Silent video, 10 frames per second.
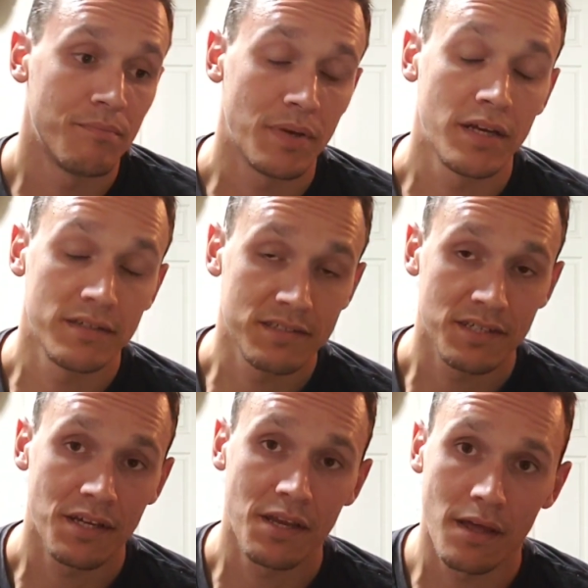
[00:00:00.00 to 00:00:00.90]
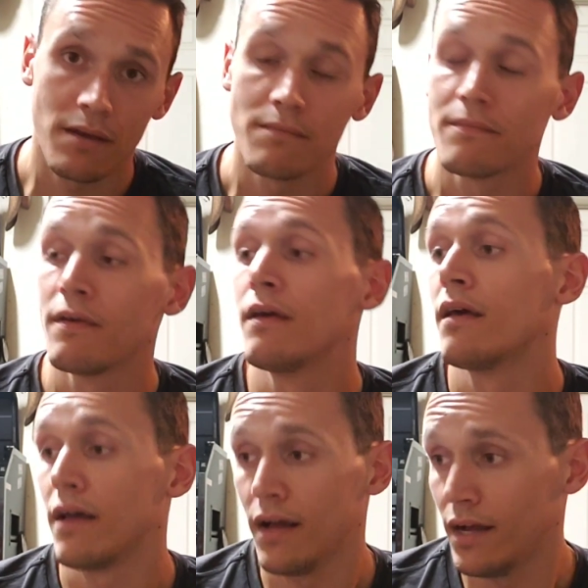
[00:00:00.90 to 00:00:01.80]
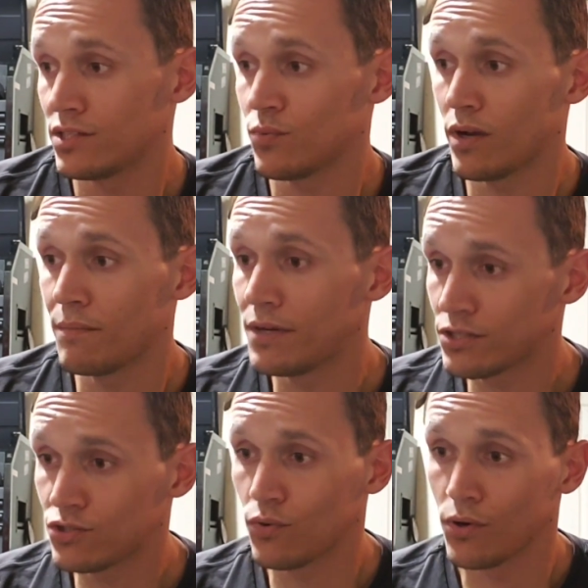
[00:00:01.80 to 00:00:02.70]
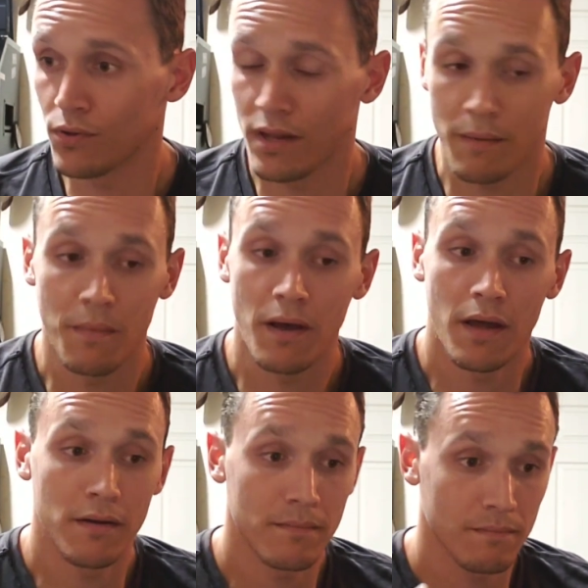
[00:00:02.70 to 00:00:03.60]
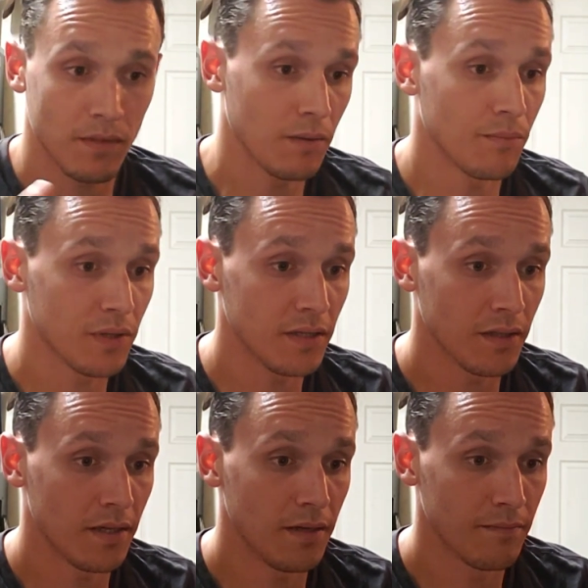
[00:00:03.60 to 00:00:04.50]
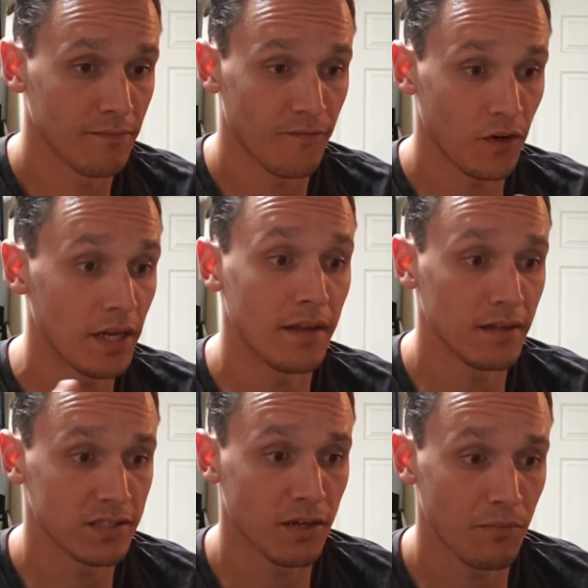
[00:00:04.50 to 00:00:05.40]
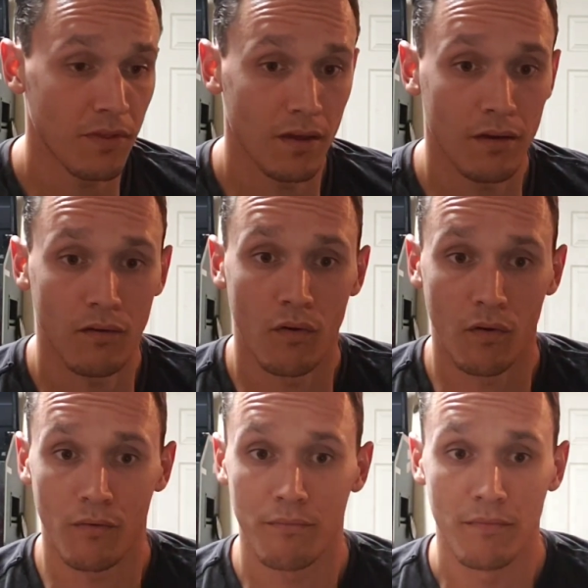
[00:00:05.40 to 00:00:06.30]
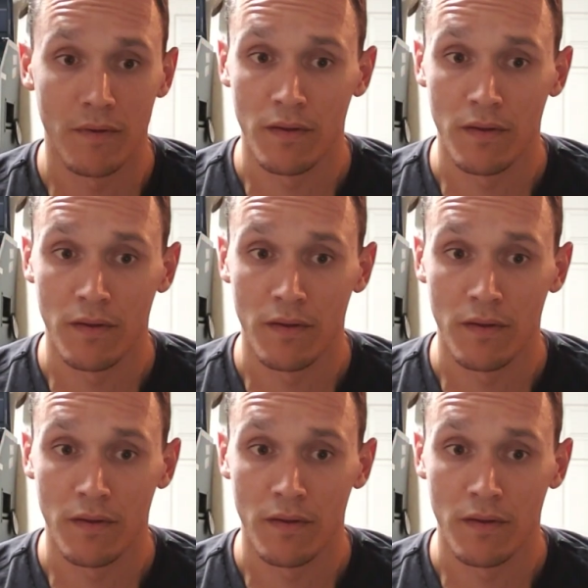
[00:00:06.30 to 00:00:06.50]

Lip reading: Because again, I just want to make sure that I'm not completely forgetting something or,